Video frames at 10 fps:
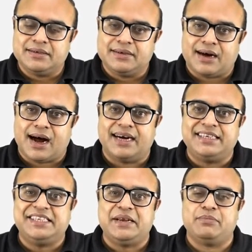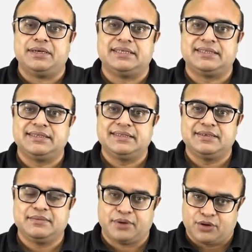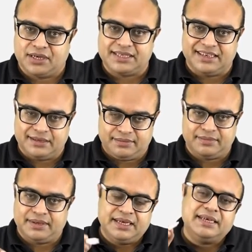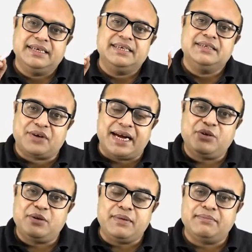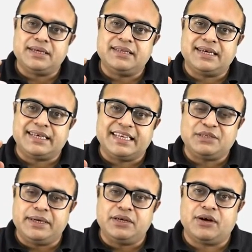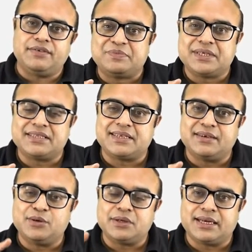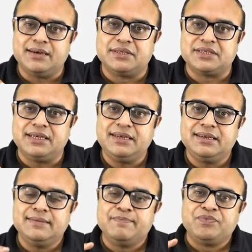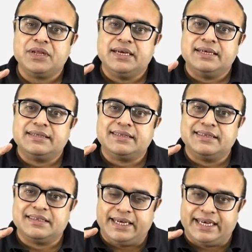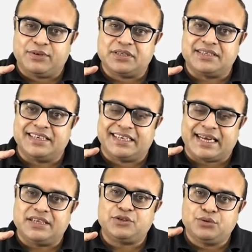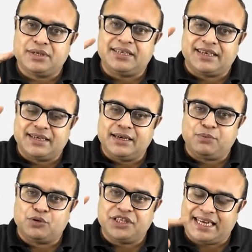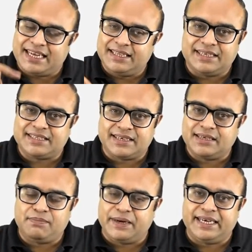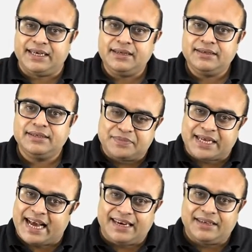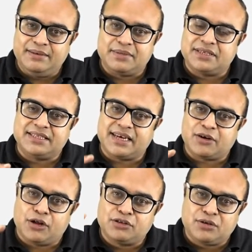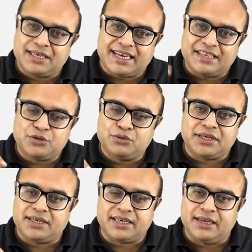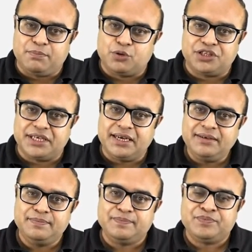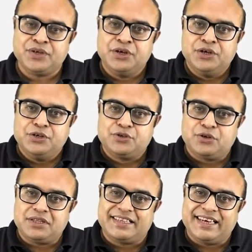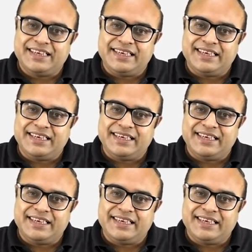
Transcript: heart chambers, because try to remember the attachment of the sternotergal muscle. it was attached to the tergal portion and the sternal plate, na? The alary muscles are also attached to the tergal portion, na? So, there